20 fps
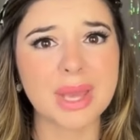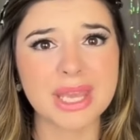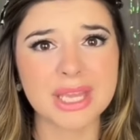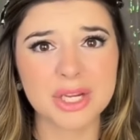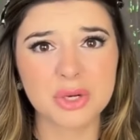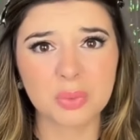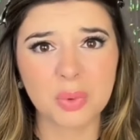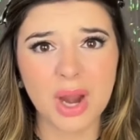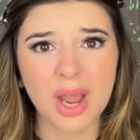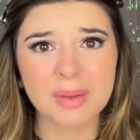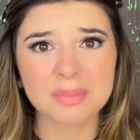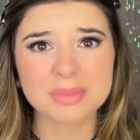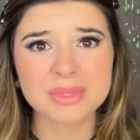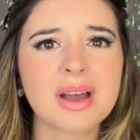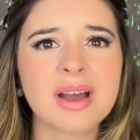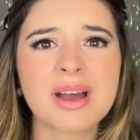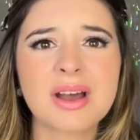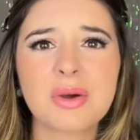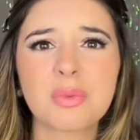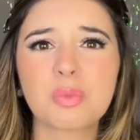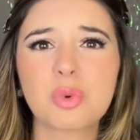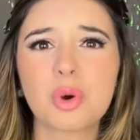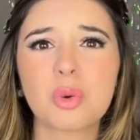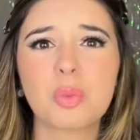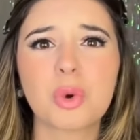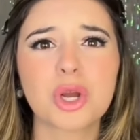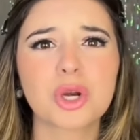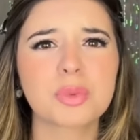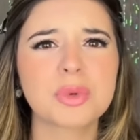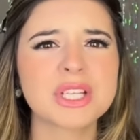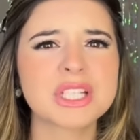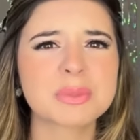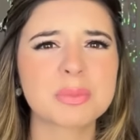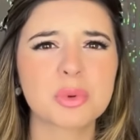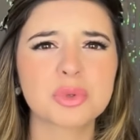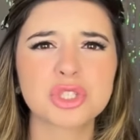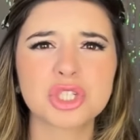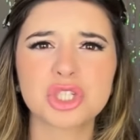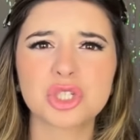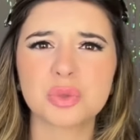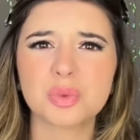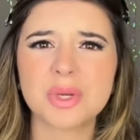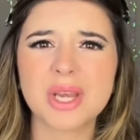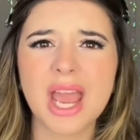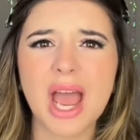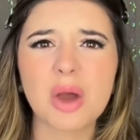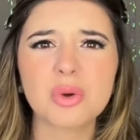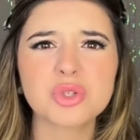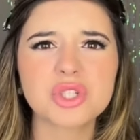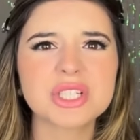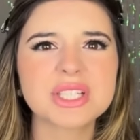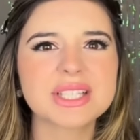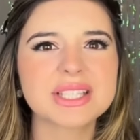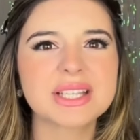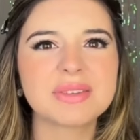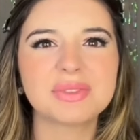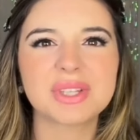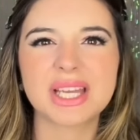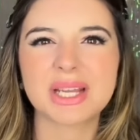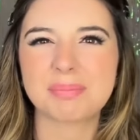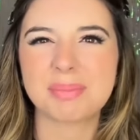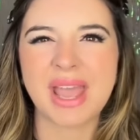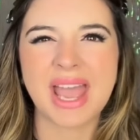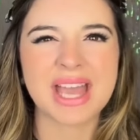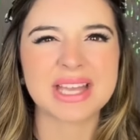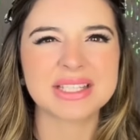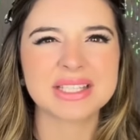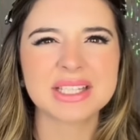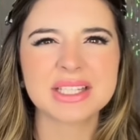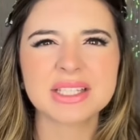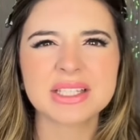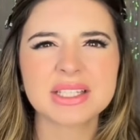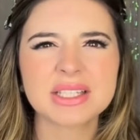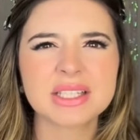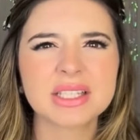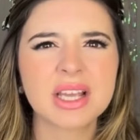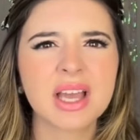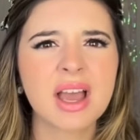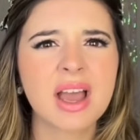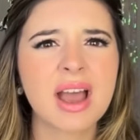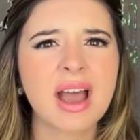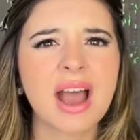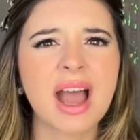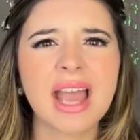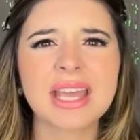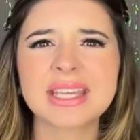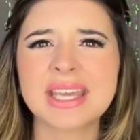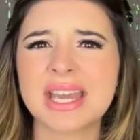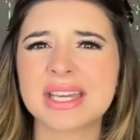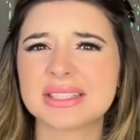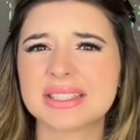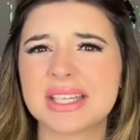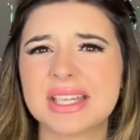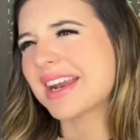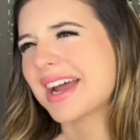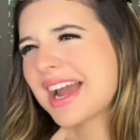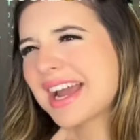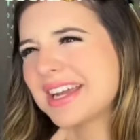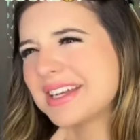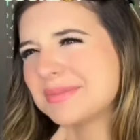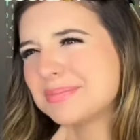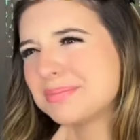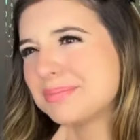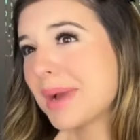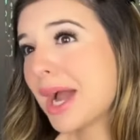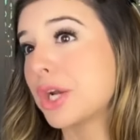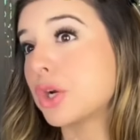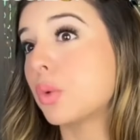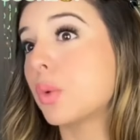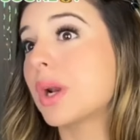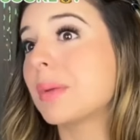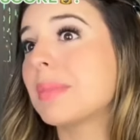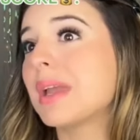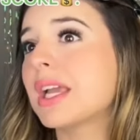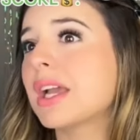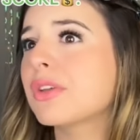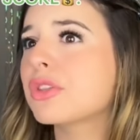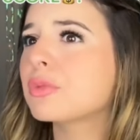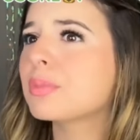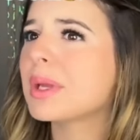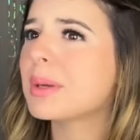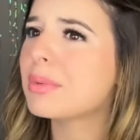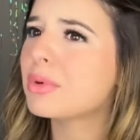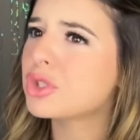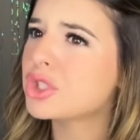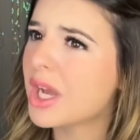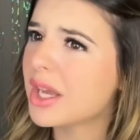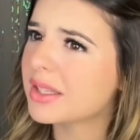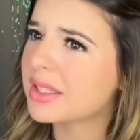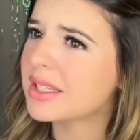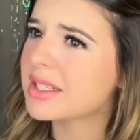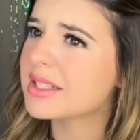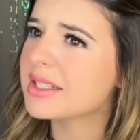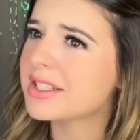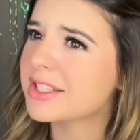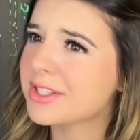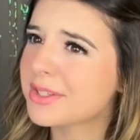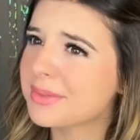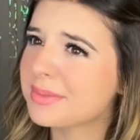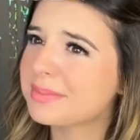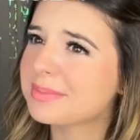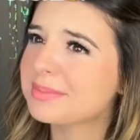Bankrupt? Well, what are we supposed to do now? Just live like peasants? I can't let... I don't want to make other people jealous.